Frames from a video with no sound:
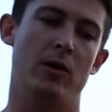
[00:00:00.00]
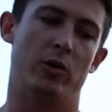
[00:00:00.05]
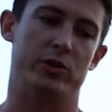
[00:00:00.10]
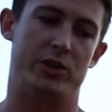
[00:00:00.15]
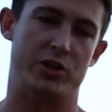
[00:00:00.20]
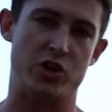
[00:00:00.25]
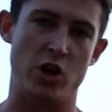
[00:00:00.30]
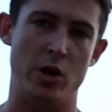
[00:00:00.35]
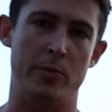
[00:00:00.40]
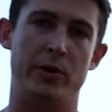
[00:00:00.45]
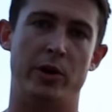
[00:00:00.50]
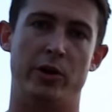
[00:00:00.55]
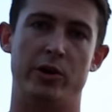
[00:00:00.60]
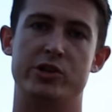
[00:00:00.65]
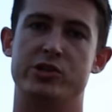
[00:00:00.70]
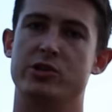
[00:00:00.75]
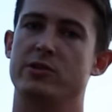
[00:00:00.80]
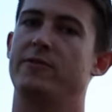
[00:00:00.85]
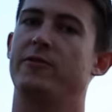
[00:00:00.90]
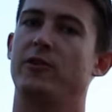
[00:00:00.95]
or the
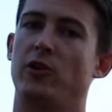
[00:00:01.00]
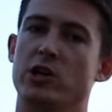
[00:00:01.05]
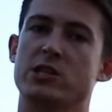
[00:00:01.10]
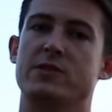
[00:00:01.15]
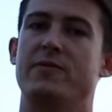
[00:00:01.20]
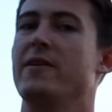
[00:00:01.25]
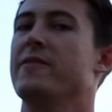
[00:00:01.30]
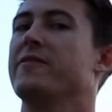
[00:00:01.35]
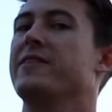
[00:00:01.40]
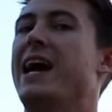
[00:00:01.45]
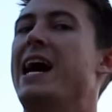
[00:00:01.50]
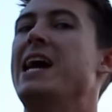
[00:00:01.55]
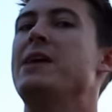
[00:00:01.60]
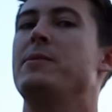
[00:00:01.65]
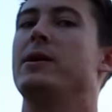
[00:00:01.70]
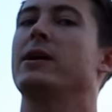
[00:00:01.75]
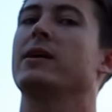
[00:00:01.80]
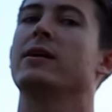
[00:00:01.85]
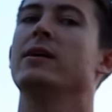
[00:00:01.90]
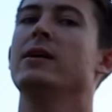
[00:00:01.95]
terminology or the philosophy of
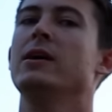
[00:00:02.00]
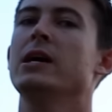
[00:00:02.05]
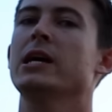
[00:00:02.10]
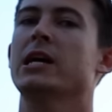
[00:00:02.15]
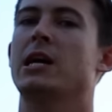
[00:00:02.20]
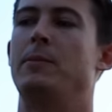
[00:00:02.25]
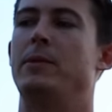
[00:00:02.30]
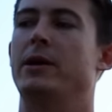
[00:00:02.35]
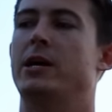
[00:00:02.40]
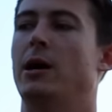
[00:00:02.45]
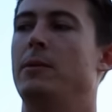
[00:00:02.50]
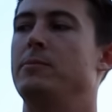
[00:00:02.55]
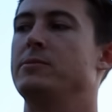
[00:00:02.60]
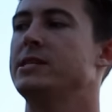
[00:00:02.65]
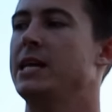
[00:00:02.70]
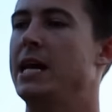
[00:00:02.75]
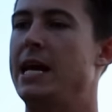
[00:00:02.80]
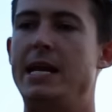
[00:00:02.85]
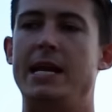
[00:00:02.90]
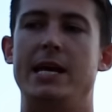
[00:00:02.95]
gaming can become
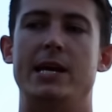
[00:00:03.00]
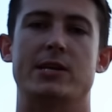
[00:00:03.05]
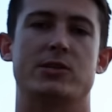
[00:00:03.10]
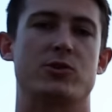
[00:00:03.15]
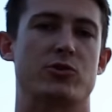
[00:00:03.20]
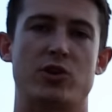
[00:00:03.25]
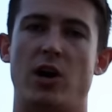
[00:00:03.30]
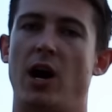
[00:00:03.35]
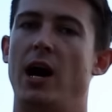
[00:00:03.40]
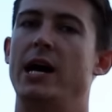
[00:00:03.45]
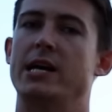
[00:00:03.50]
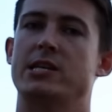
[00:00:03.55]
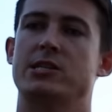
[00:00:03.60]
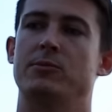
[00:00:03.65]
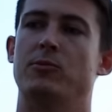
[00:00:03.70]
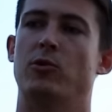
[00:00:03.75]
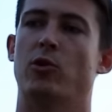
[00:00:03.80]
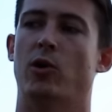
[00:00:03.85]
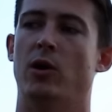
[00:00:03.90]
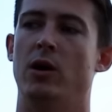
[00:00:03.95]
tedious or
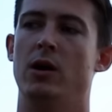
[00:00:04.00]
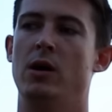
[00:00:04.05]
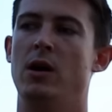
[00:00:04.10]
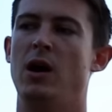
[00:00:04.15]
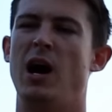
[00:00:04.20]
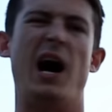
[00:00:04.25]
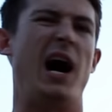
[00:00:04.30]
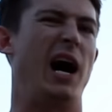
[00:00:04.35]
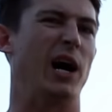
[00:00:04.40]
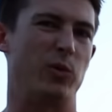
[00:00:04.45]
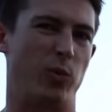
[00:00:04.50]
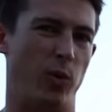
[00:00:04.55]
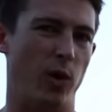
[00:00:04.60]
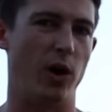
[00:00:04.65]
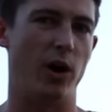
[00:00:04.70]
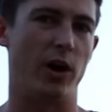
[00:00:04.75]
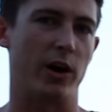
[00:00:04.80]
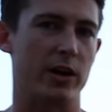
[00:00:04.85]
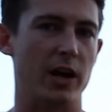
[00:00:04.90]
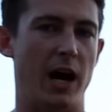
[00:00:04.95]
tiresome or hard
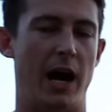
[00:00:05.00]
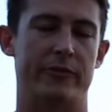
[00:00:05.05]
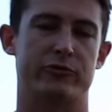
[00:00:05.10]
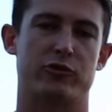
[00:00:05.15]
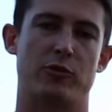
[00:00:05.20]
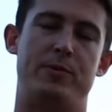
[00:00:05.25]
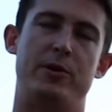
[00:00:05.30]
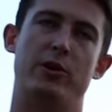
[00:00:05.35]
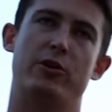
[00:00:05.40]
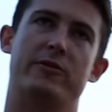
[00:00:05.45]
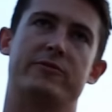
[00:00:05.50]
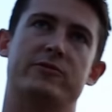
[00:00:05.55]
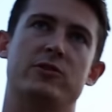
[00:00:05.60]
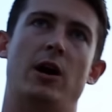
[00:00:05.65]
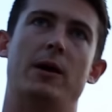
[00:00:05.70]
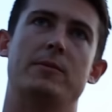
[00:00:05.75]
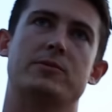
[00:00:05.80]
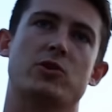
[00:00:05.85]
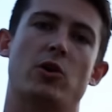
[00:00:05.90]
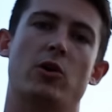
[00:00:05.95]
work after a period of
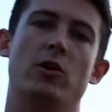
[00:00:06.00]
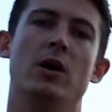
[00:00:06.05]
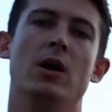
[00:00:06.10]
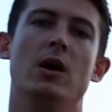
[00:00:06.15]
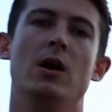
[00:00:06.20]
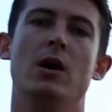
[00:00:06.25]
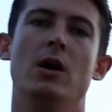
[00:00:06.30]
time. So,